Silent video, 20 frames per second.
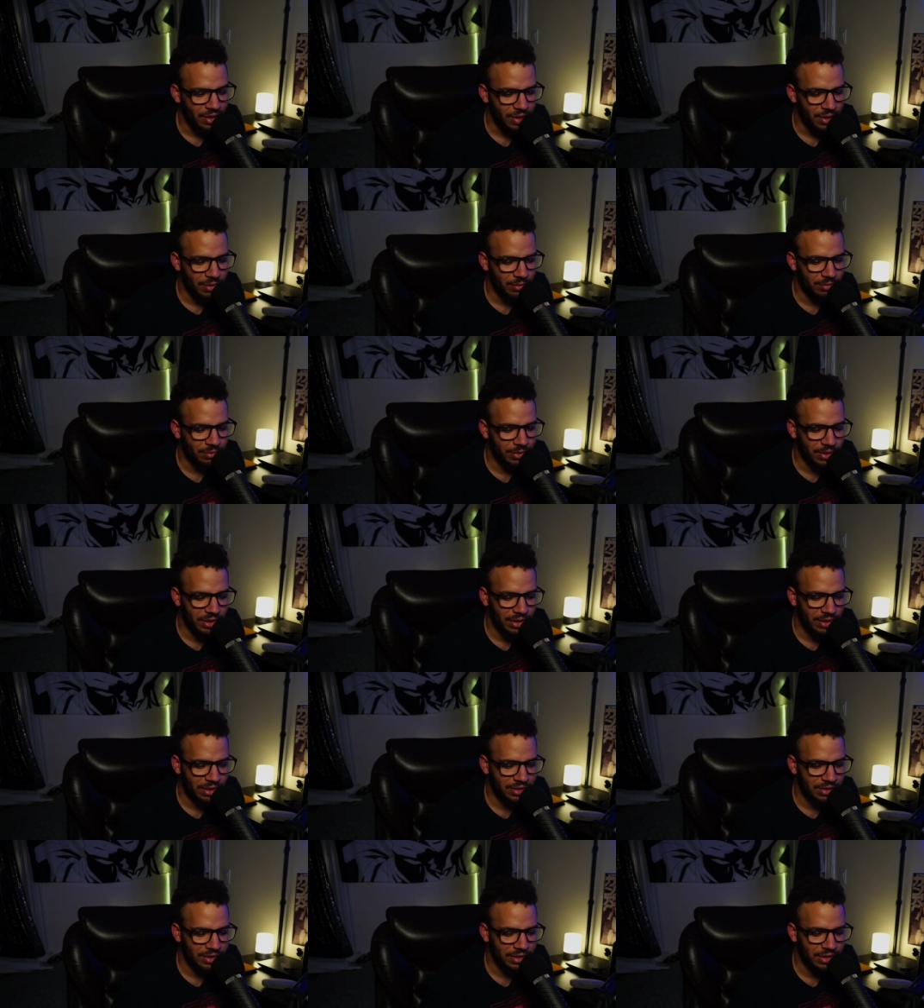but
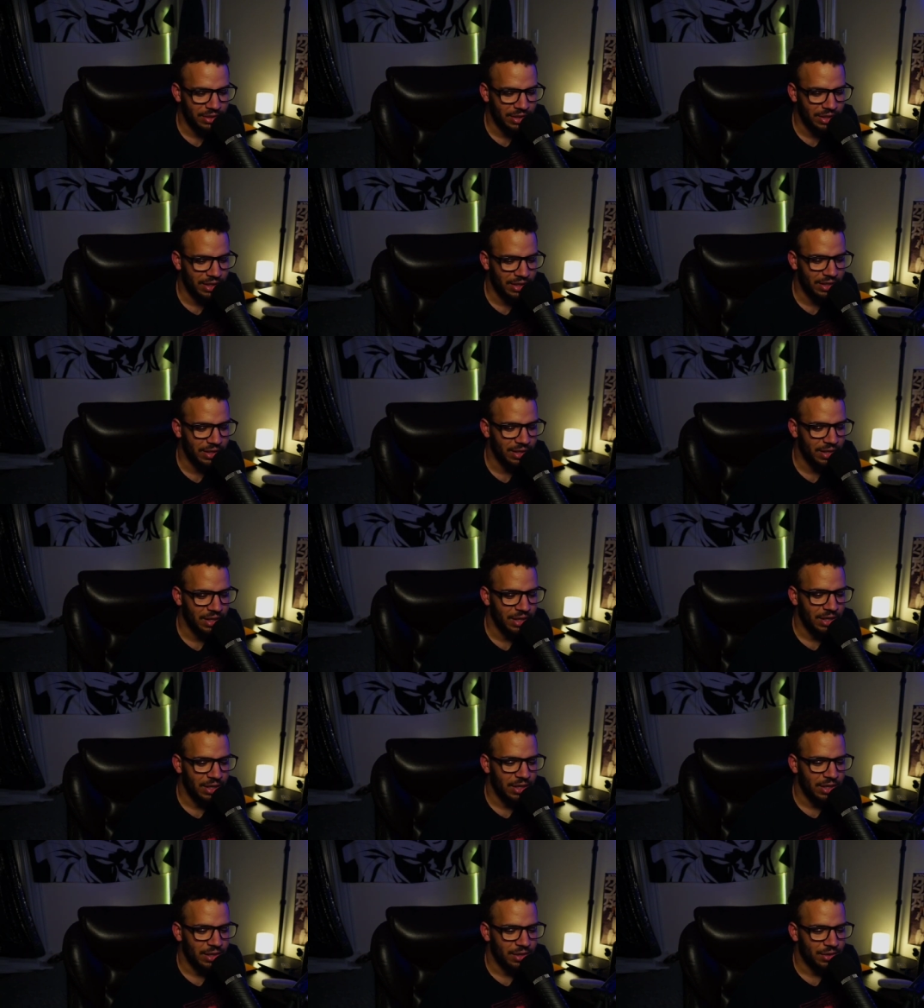also like
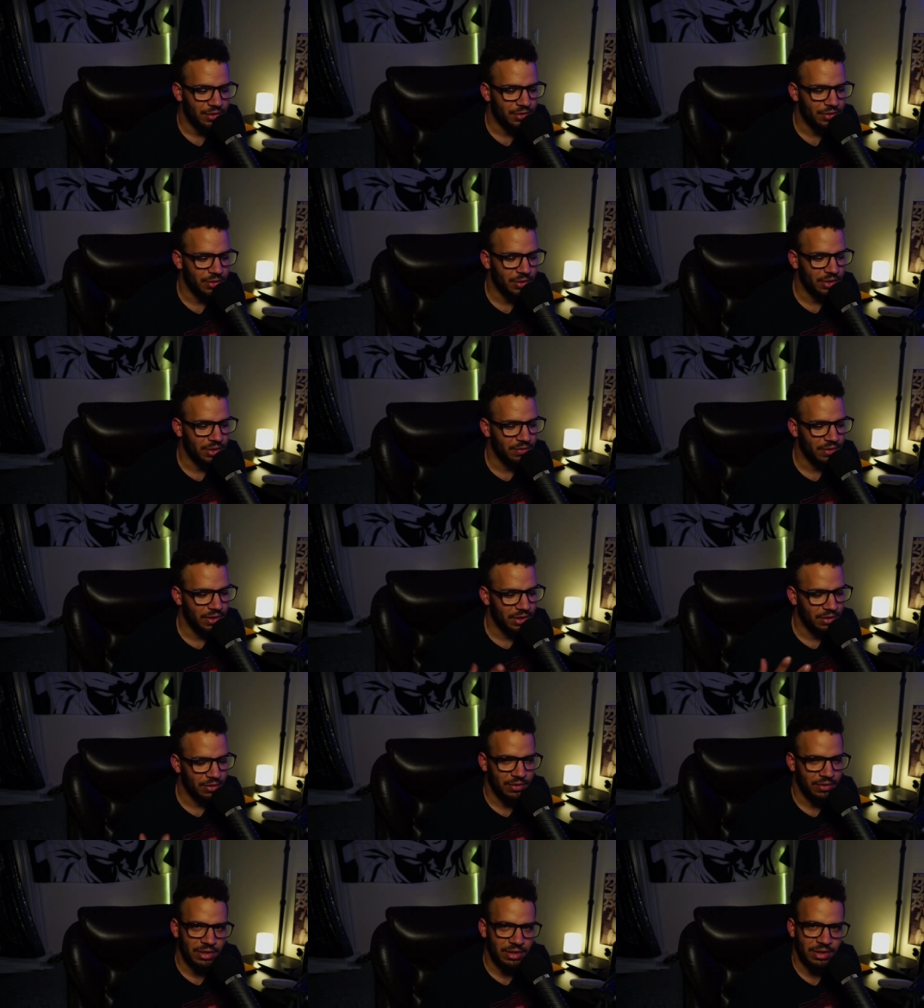doing
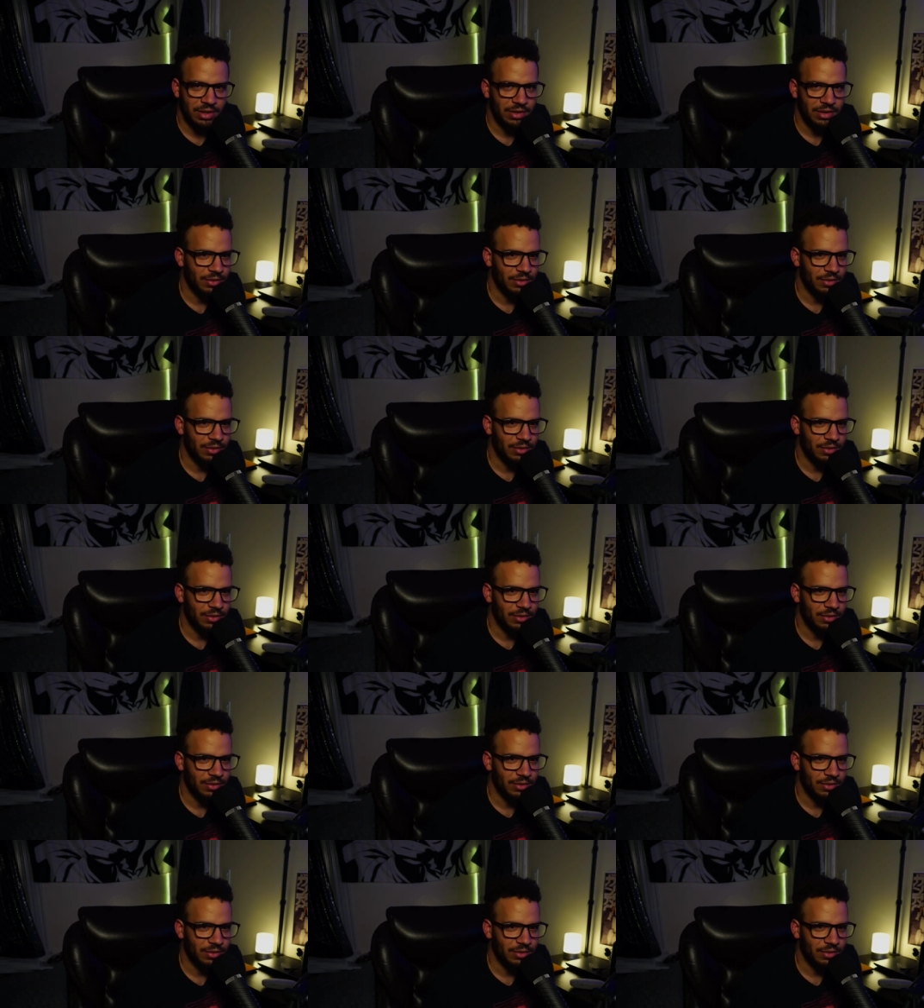videos like this where